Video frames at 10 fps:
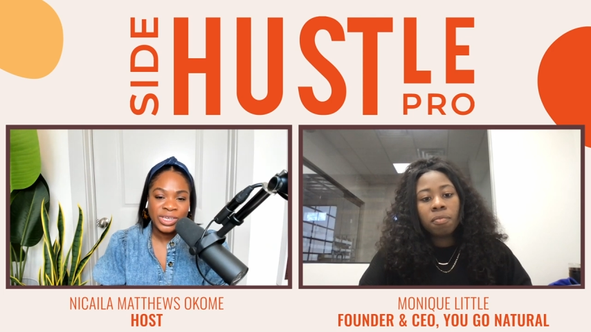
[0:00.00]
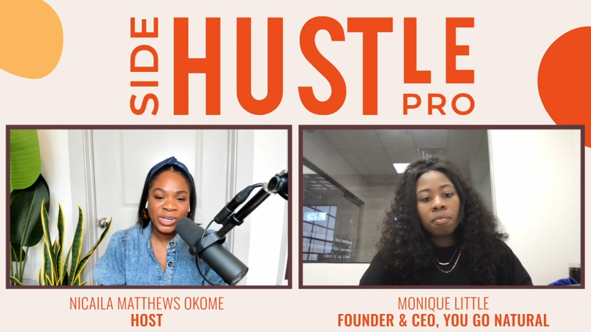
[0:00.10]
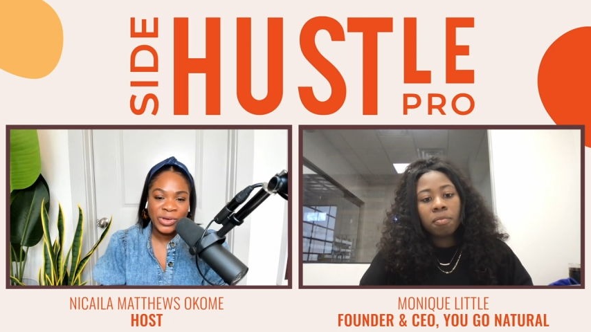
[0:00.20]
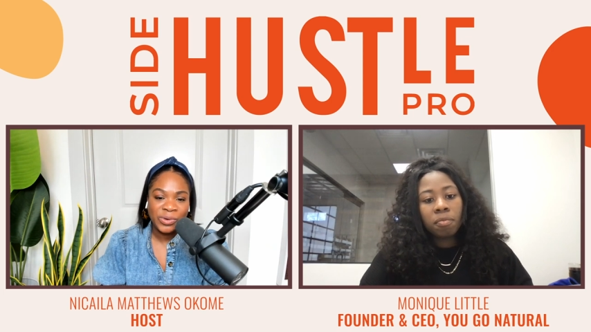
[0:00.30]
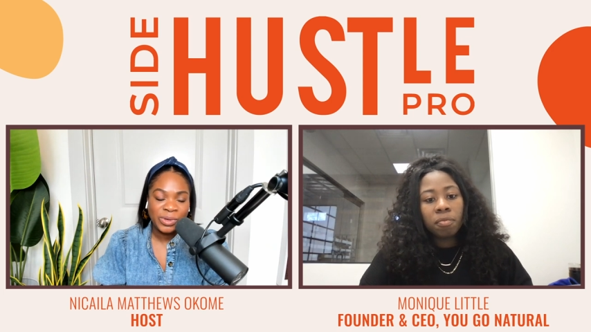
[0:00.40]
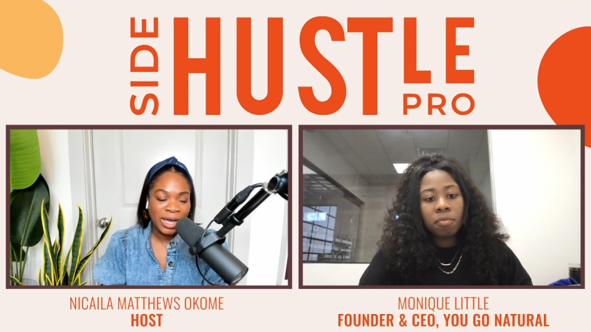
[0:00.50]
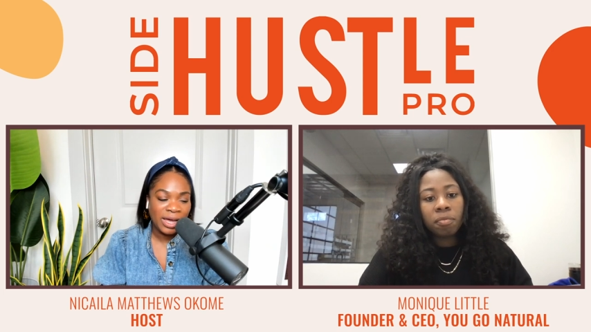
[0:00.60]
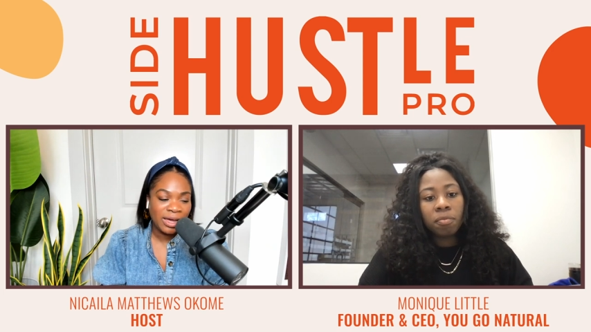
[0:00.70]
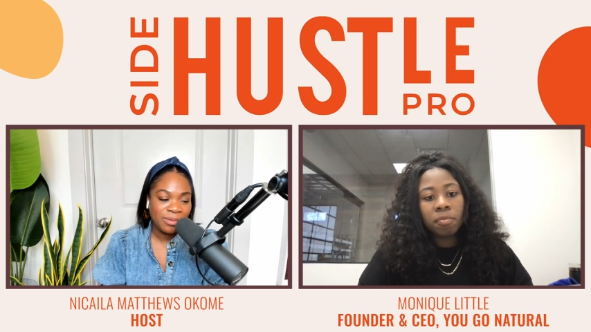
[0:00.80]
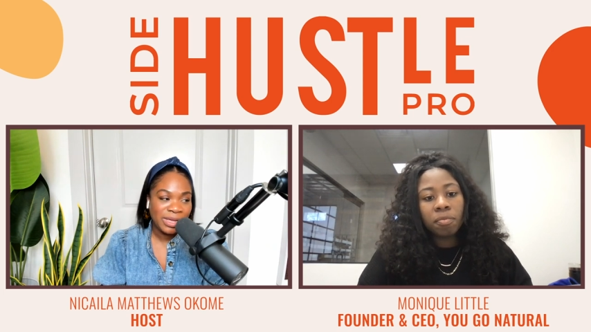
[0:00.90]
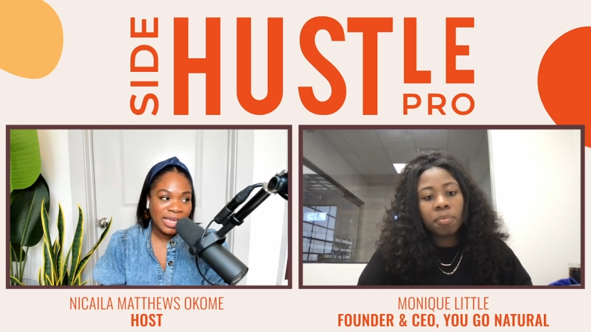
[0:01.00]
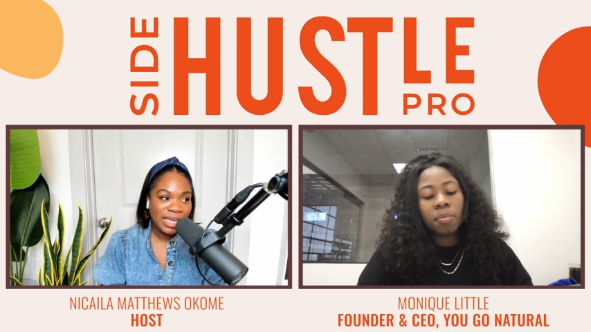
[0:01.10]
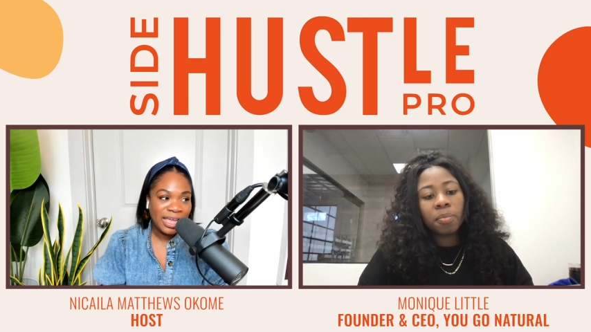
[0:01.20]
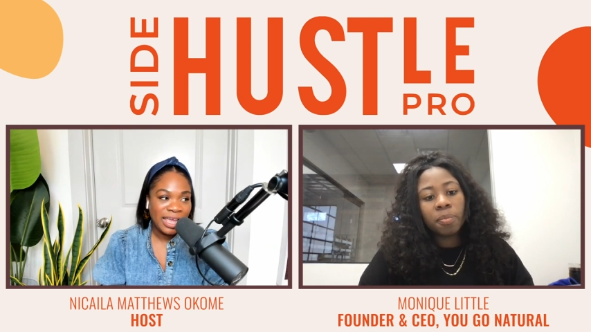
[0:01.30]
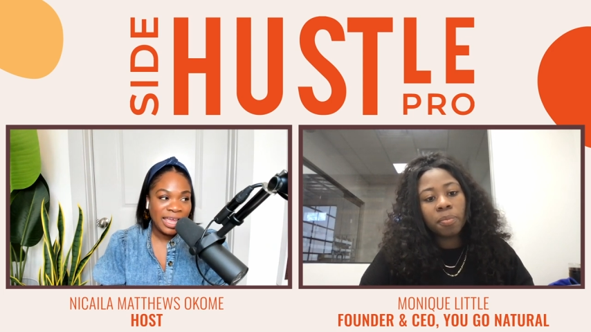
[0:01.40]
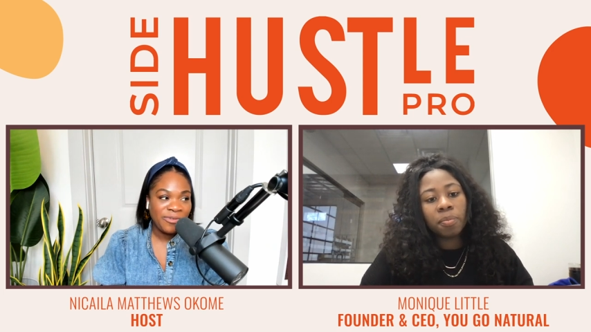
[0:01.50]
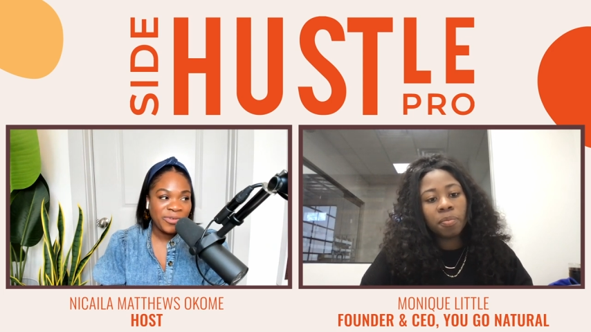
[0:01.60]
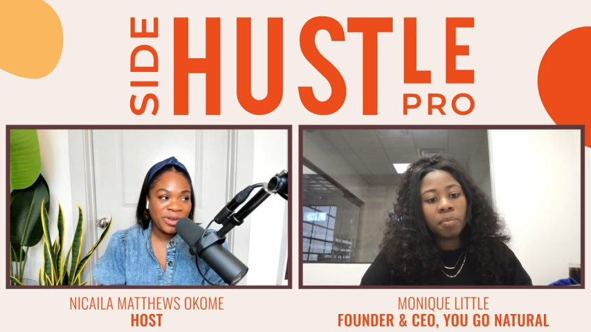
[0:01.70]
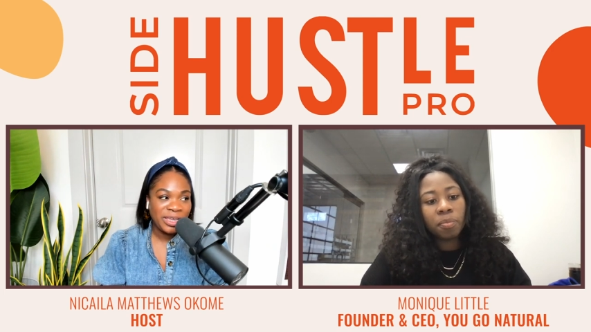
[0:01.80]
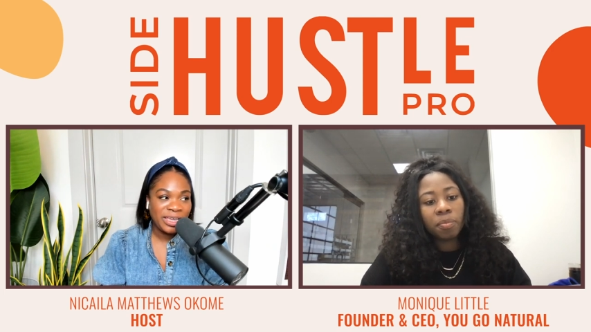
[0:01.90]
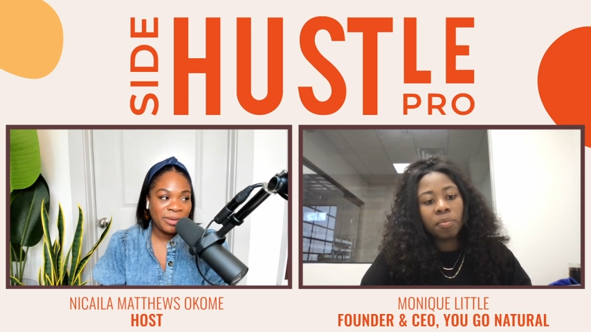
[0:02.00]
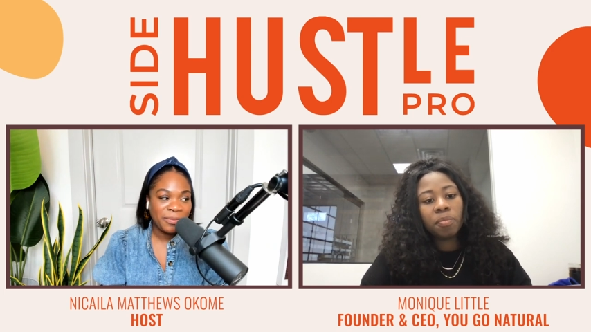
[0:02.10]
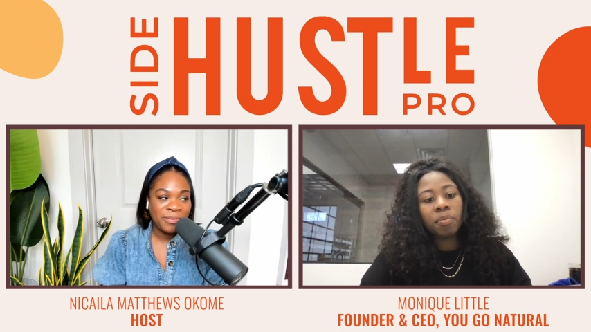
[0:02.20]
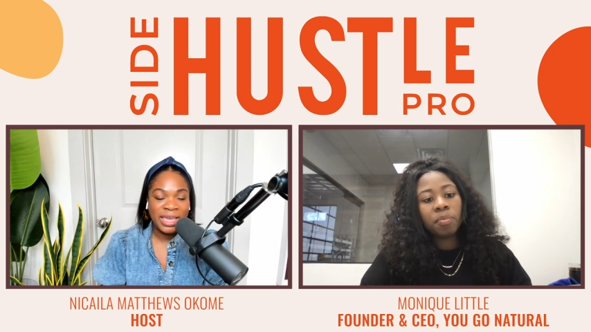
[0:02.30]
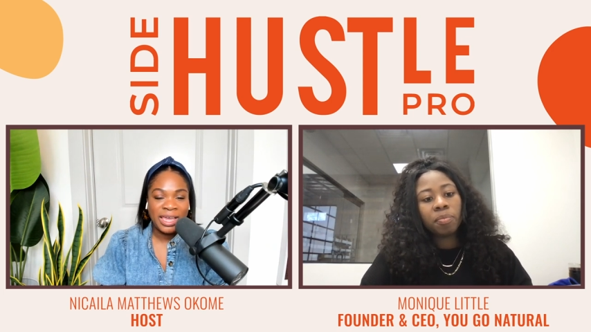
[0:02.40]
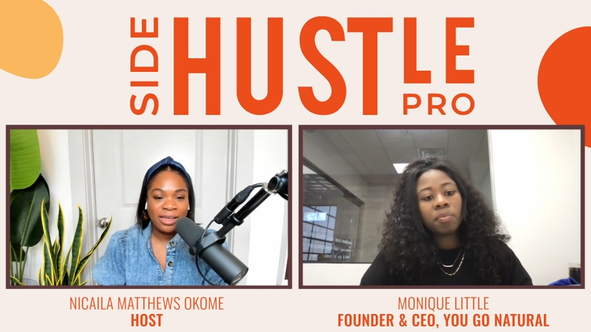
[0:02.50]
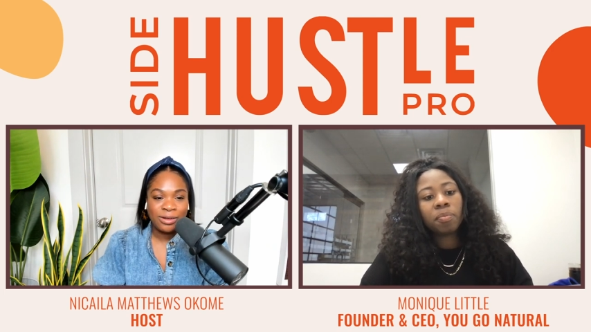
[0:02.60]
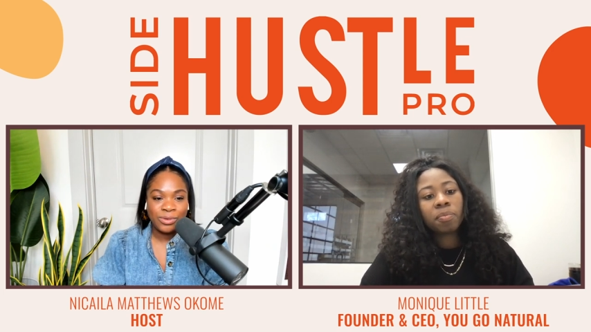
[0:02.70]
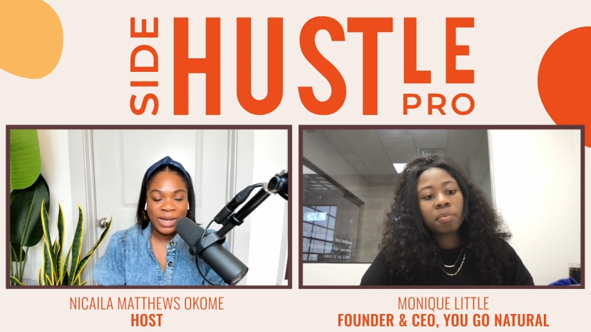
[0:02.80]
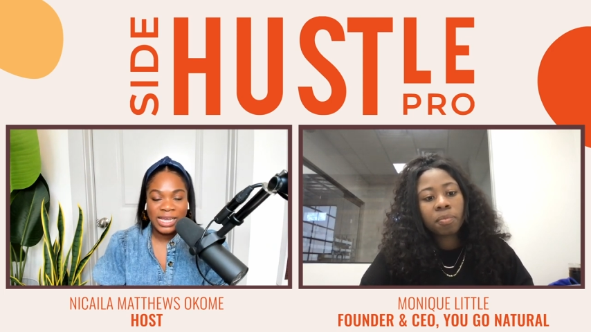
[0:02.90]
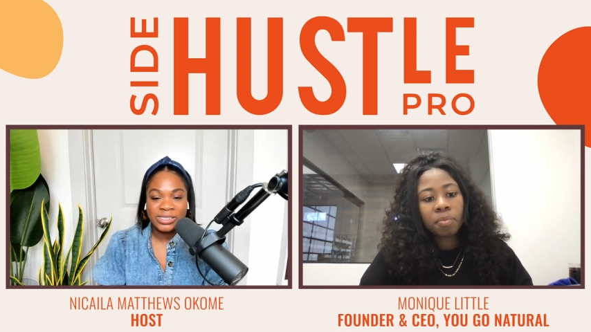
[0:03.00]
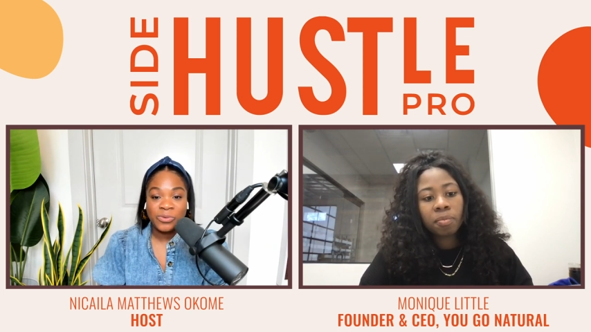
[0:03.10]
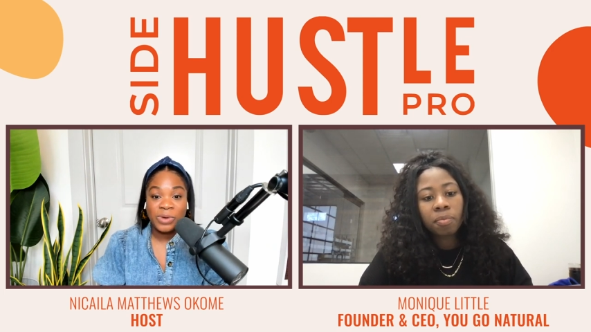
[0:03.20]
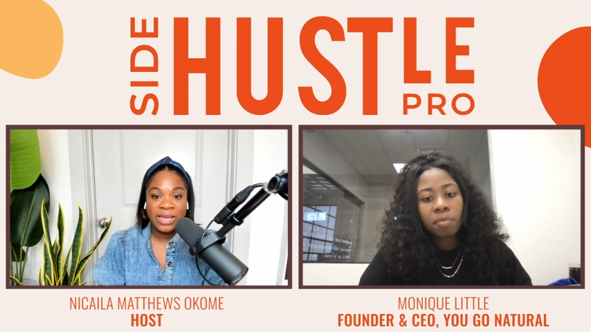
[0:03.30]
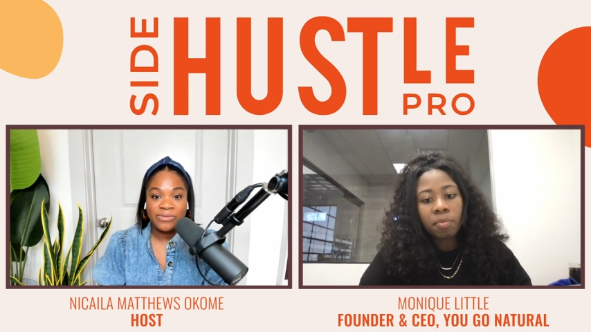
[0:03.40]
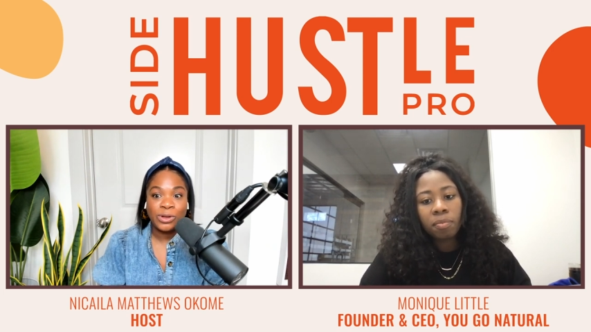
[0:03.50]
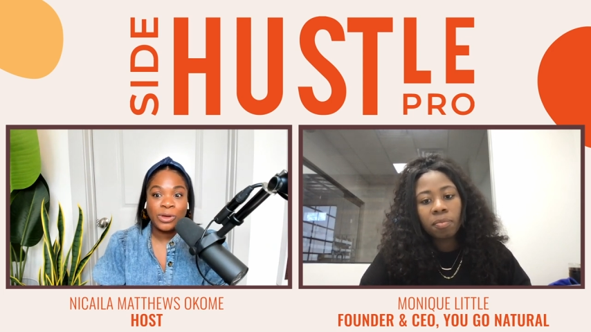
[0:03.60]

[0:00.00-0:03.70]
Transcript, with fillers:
Speaker 1: You know, um, every man who has a wife